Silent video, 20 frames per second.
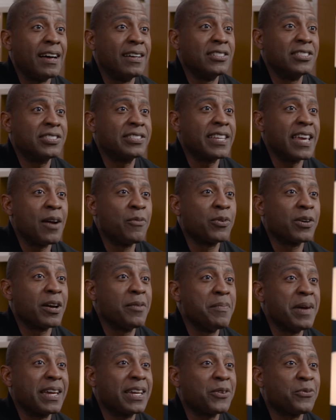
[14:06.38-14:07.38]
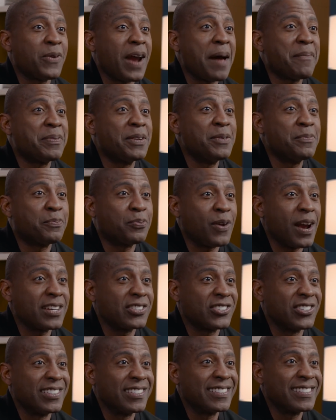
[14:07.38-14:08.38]
I understand we're gonna make it rapid
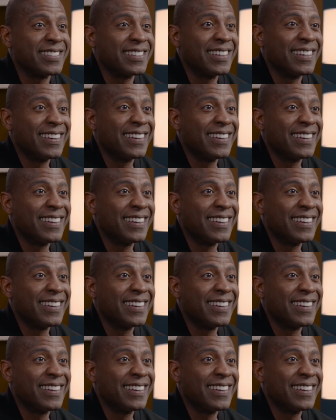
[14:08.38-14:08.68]
impressions.